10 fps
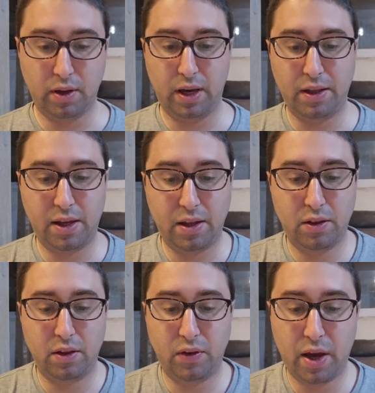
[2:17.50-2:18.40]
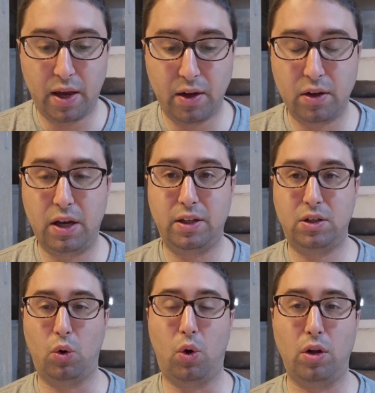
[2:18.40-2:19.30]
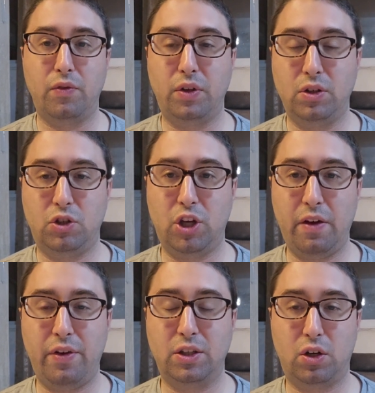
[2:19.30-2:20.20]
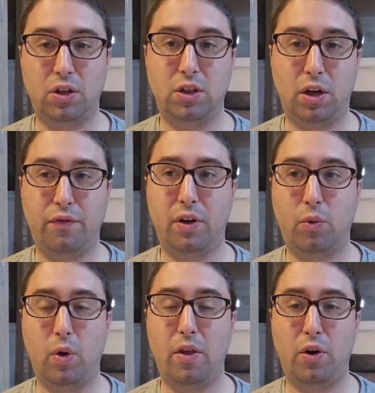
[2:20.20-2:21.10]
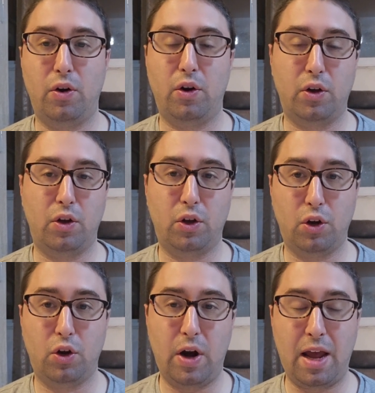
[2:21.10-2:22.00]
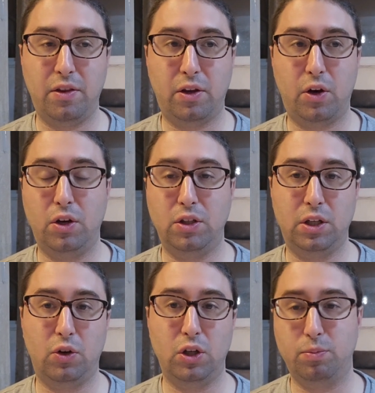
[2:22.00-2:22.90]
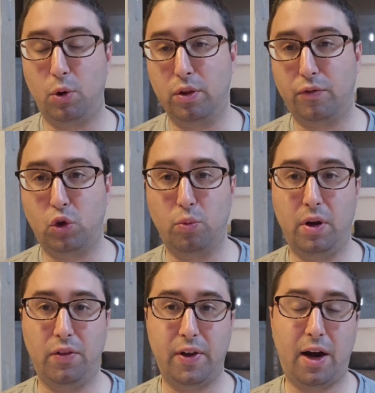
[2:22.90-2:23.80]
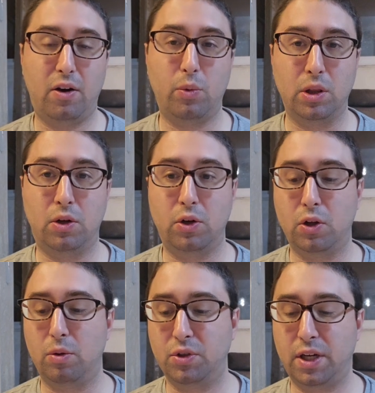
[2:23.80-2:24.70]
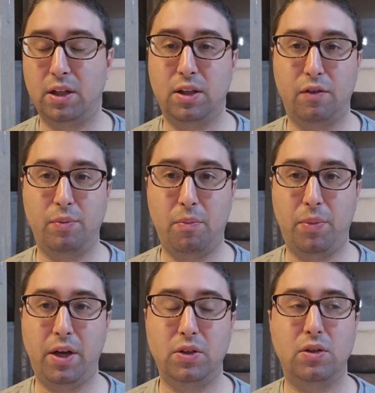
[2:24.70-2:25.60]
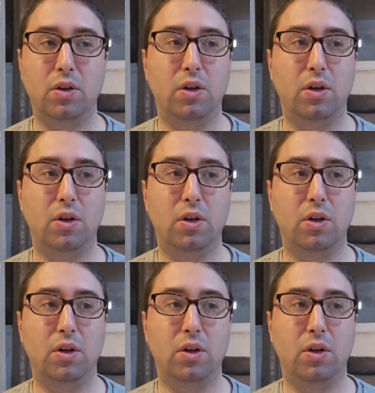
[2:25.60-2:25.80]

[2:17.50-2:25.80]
at the end of the day, it's all of these shavings are suffix whether you're ending your Naziris, both of Tuma and Tara. We learned earlier in the Masaftanaf Membes,